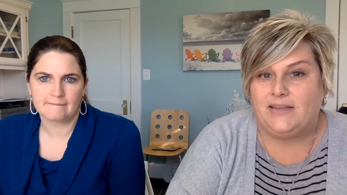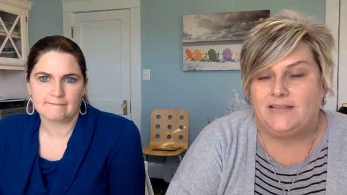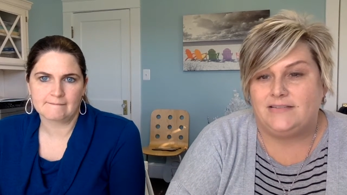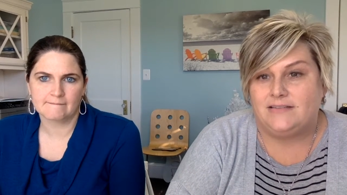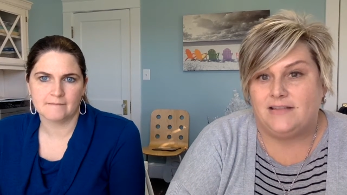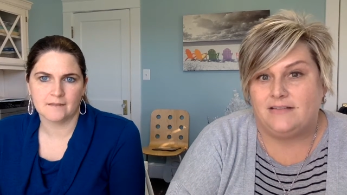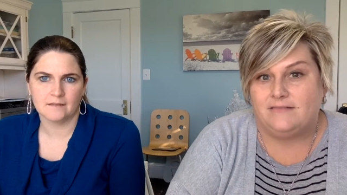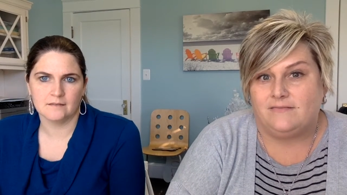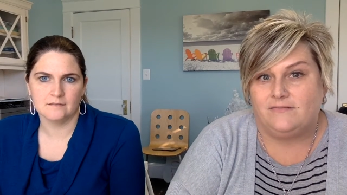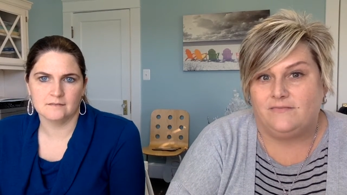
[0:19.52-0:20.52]
Speaker 1: place and
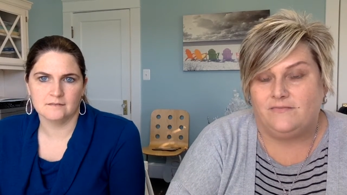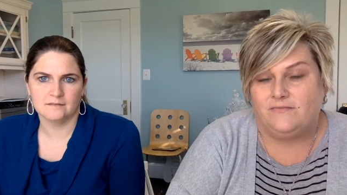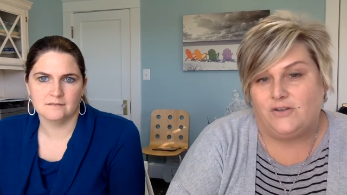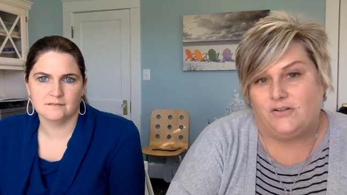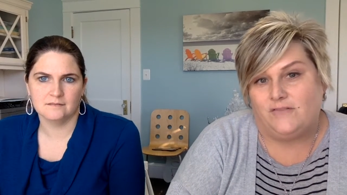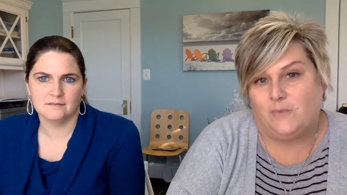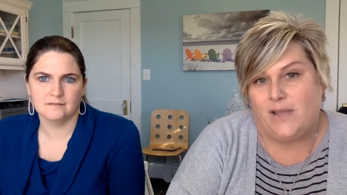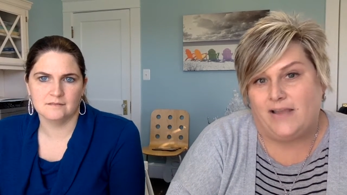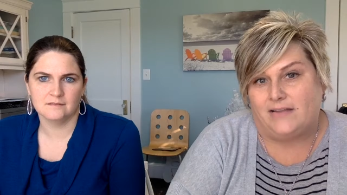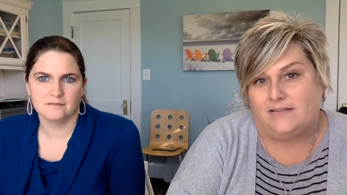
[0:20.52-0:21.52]
then fall off the
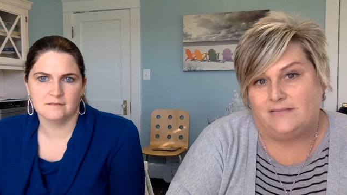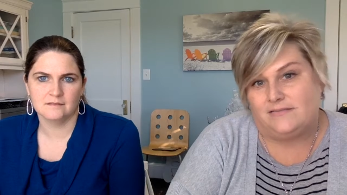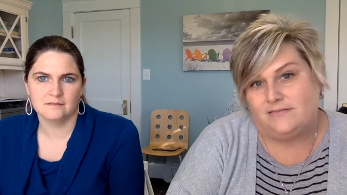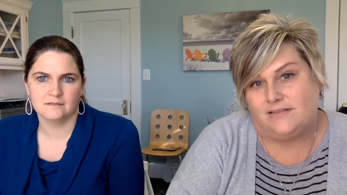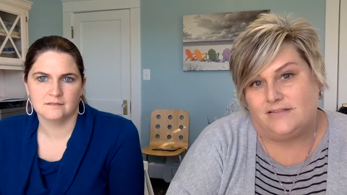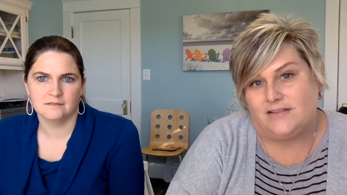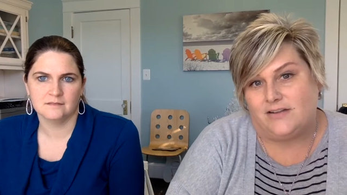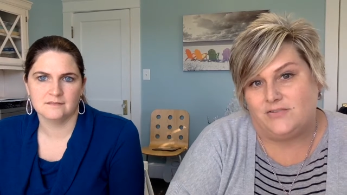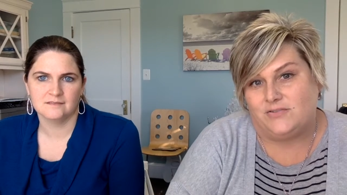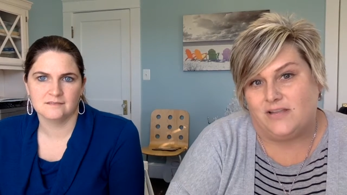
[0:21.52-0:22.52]
wagon a day
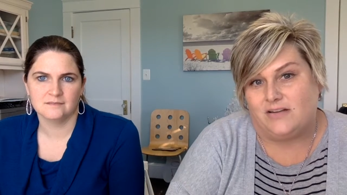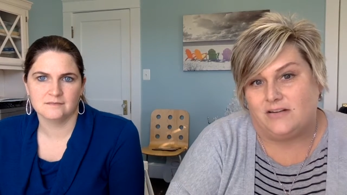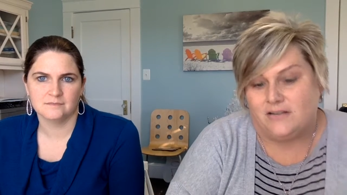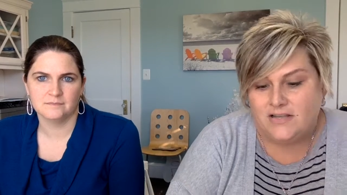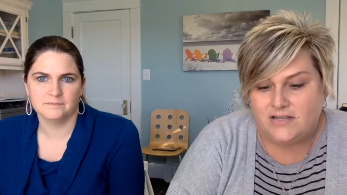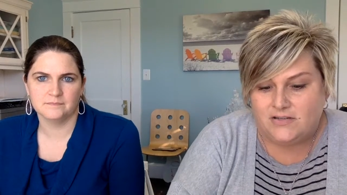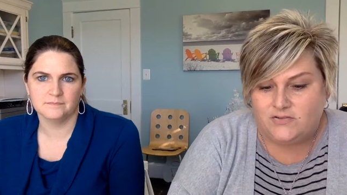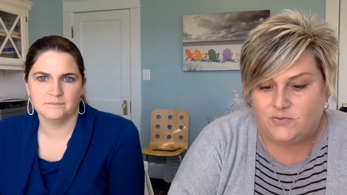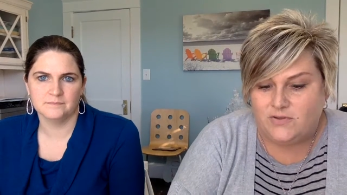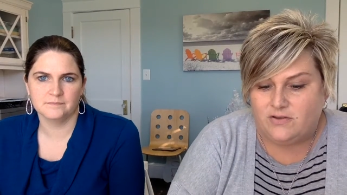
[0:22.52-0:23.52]
or two later.
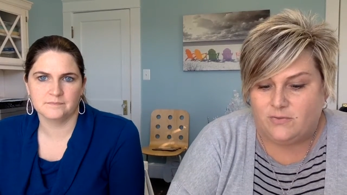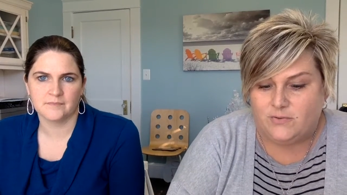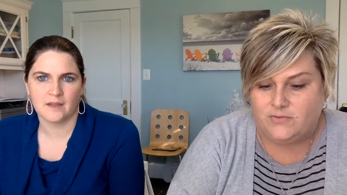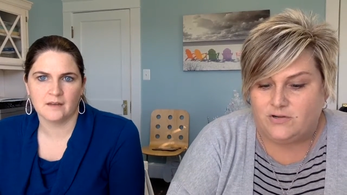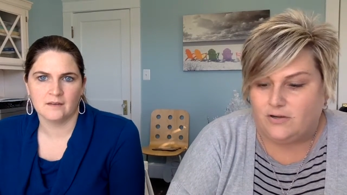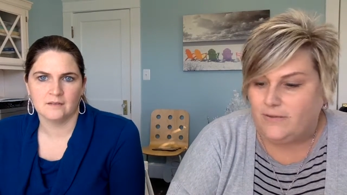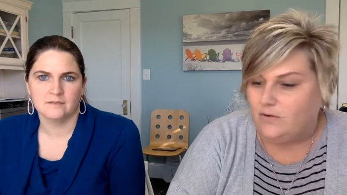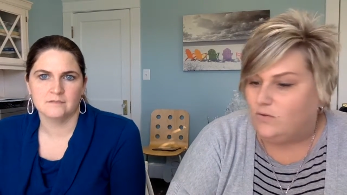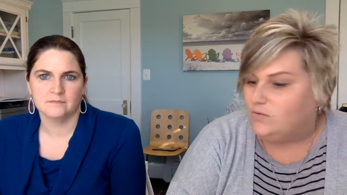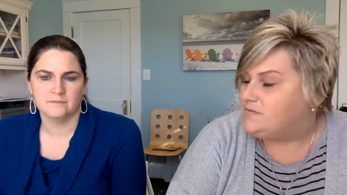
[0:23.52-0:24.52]
So we thought we would talk
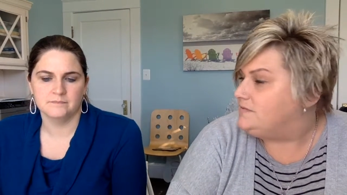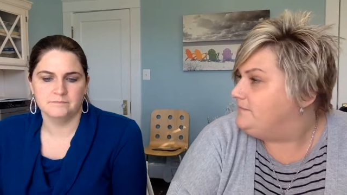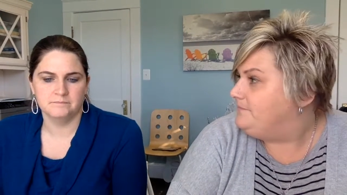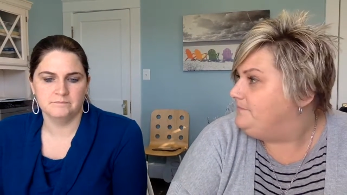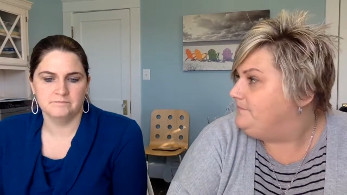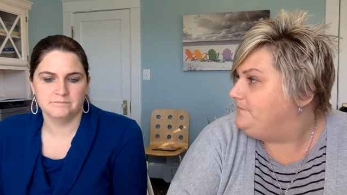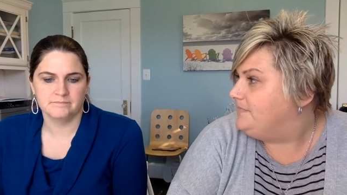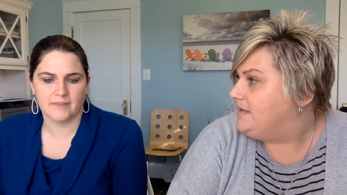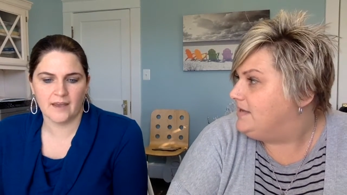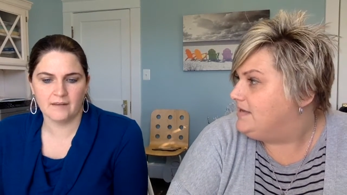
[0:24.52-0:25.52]
about goals.
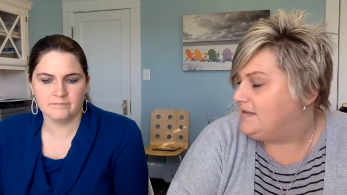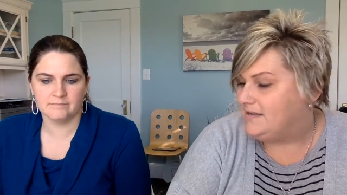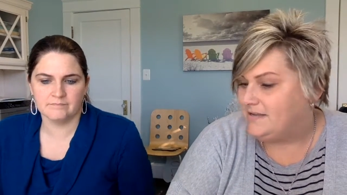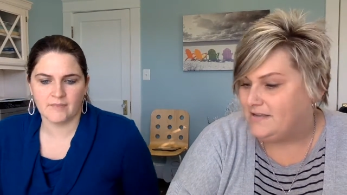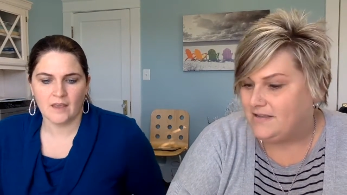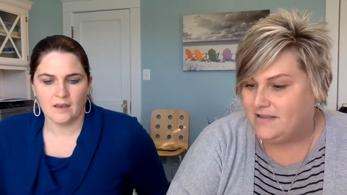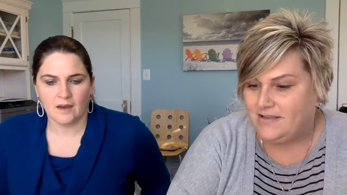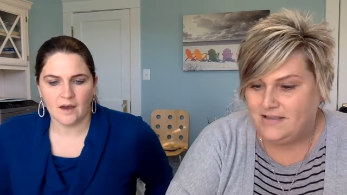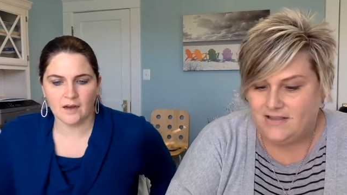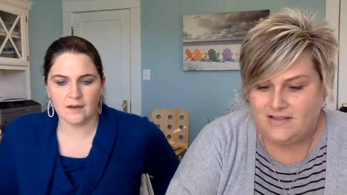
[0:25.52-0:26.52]
Speaker 2: Yeah.
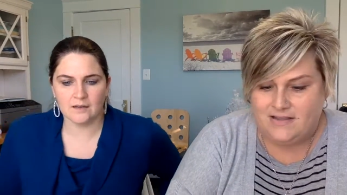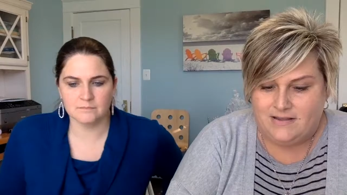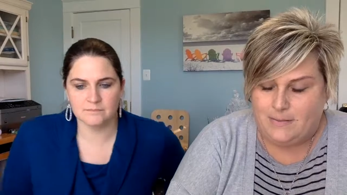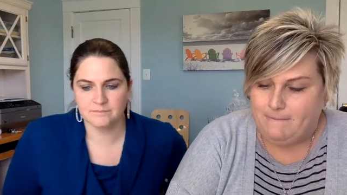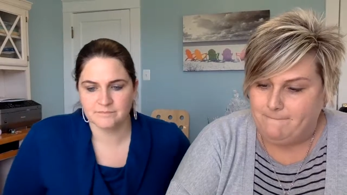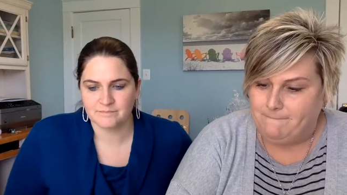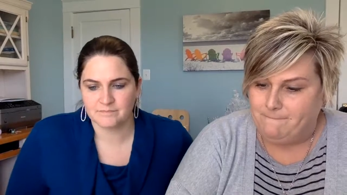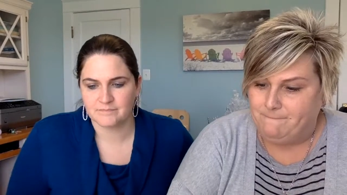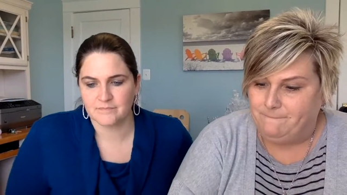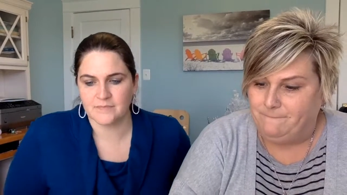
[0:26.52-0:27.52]
Um,
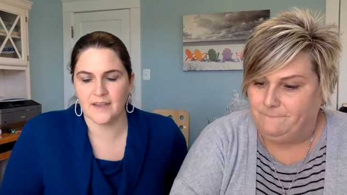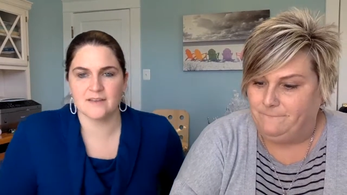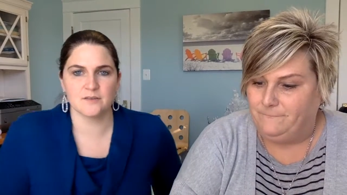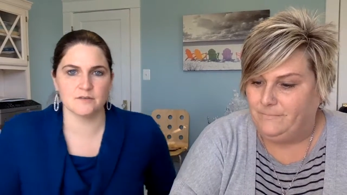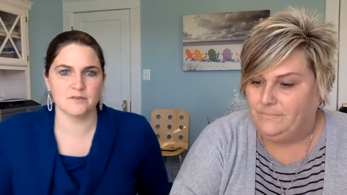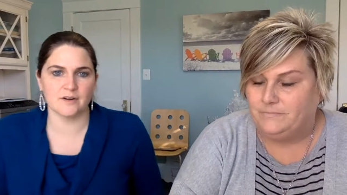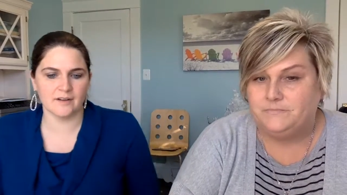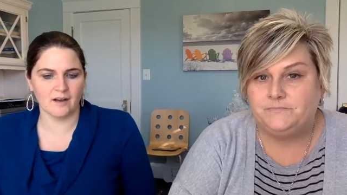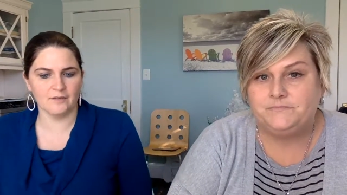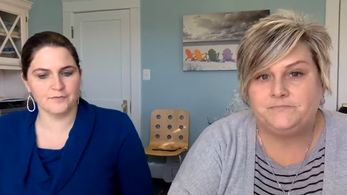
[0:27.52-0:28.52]
yeah, so
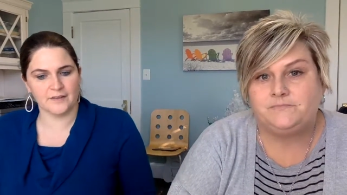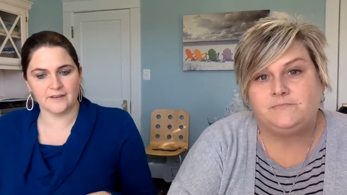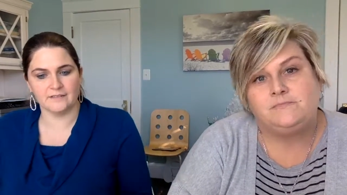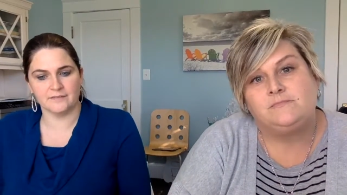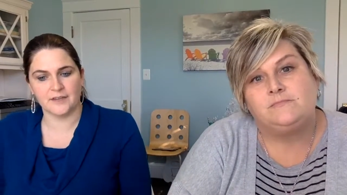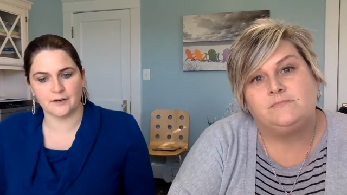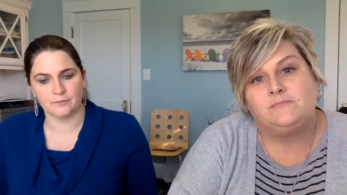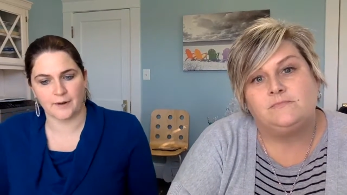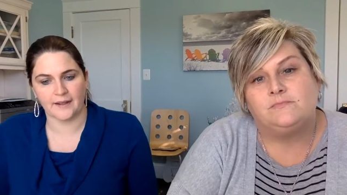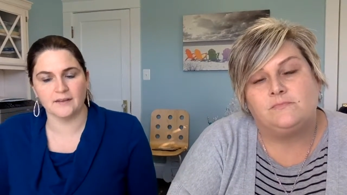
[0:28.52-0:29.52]
starting off the year
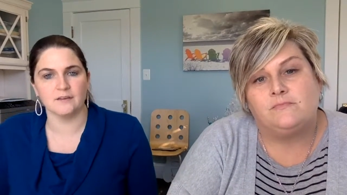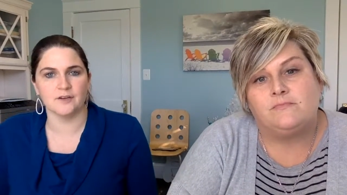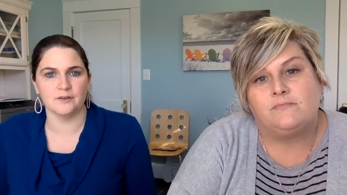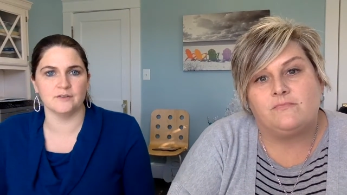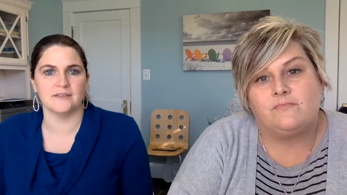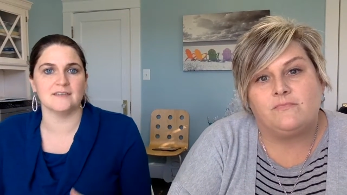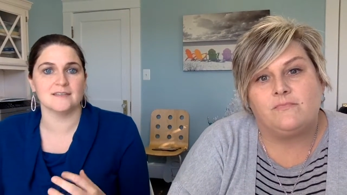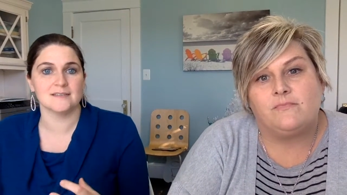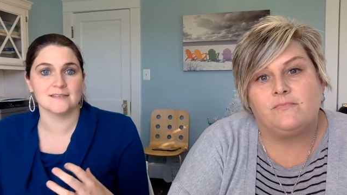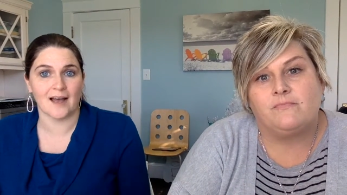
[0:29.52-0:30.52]
right, you know, you need to
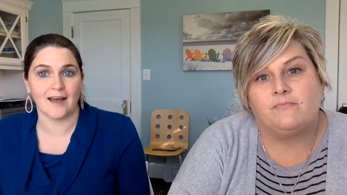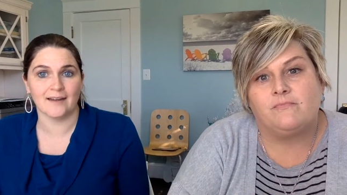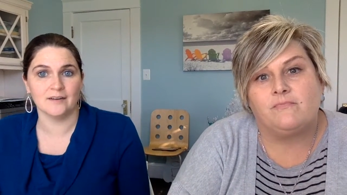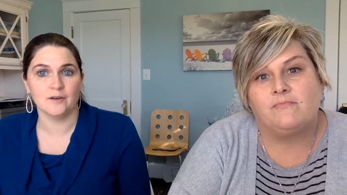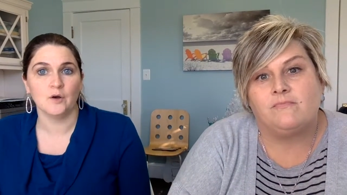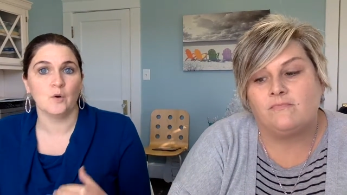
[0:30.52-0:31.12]
decide